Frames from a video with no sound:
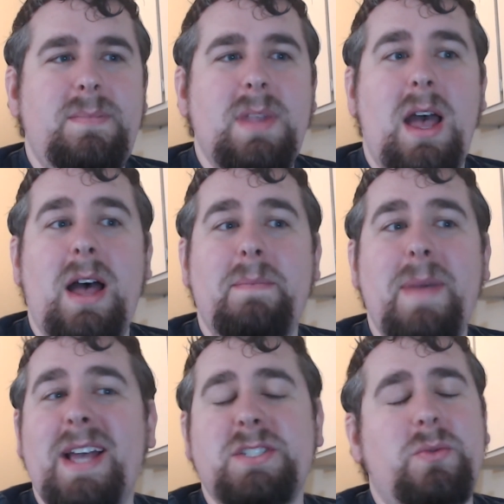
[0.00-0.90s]

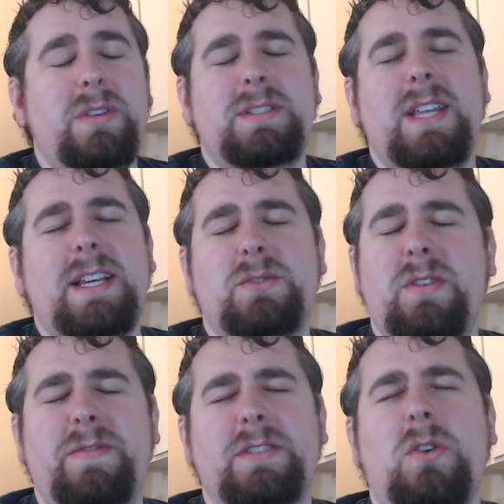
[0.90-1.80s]
Mass Snake
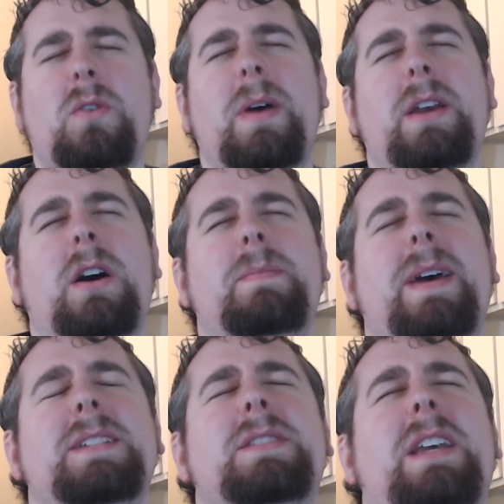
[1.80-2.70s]
Swiftness, oh my god,
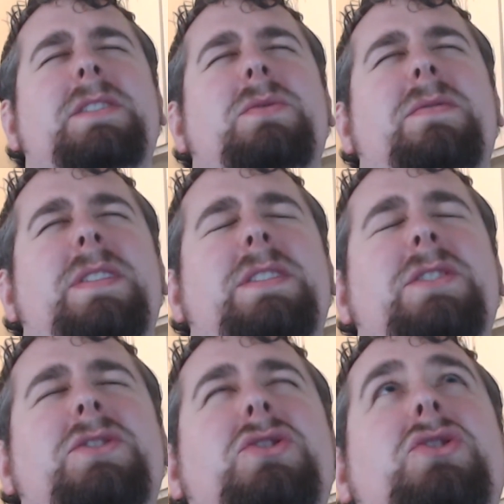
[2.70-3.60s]
Mass Snake Swiftness
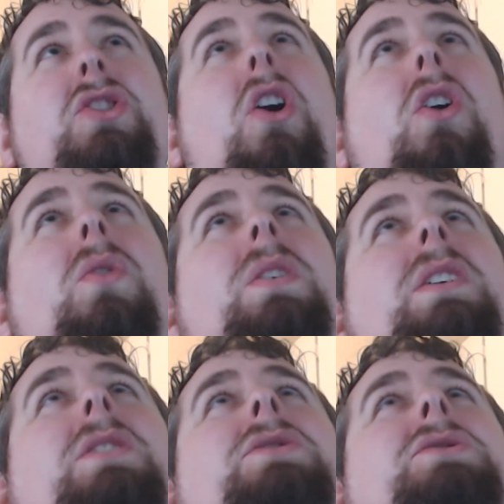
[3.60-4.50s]
is so,
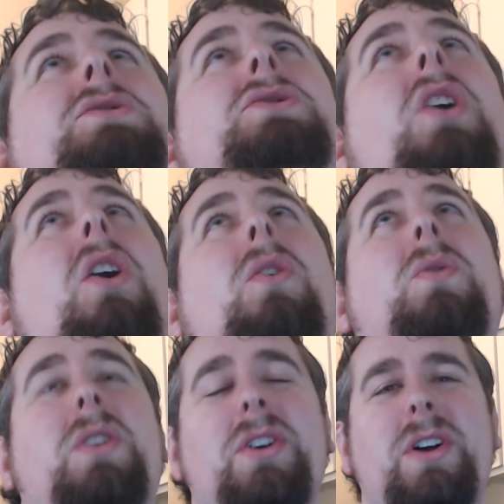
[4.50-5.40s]

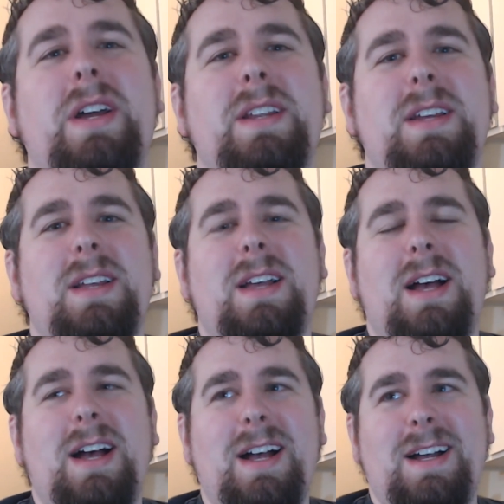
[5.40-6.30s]
so good.
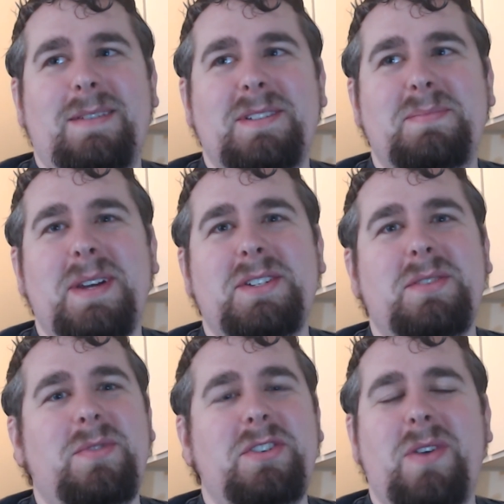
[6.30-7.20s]

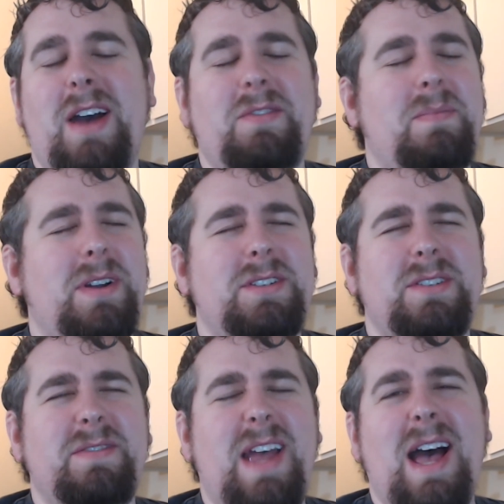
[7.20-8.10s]
especially when you have a bunch
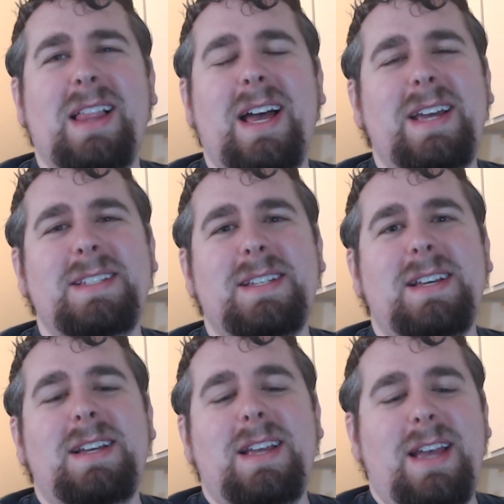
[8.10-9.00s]
of allies
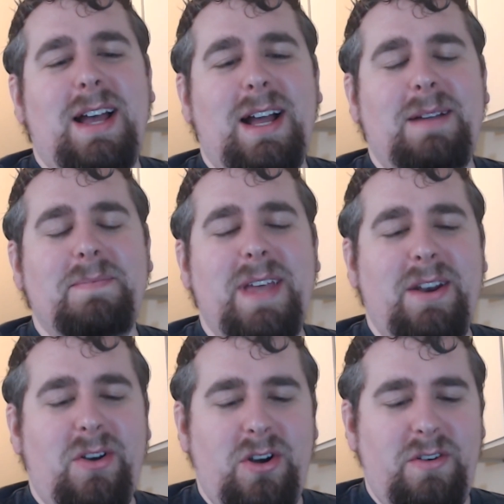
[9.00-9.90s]

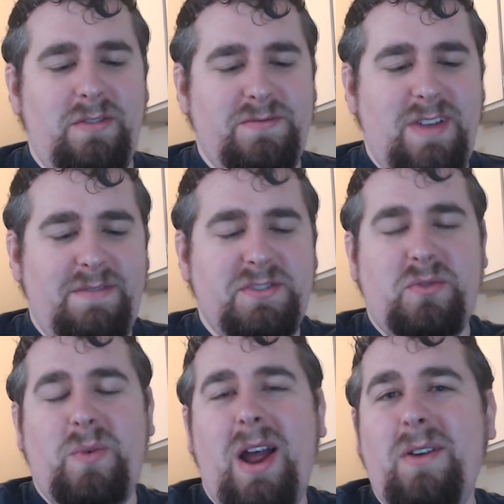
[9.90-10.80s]
that are have
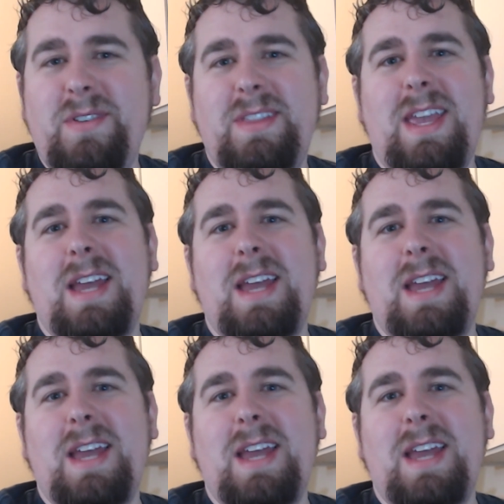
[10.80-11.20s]
surrounded the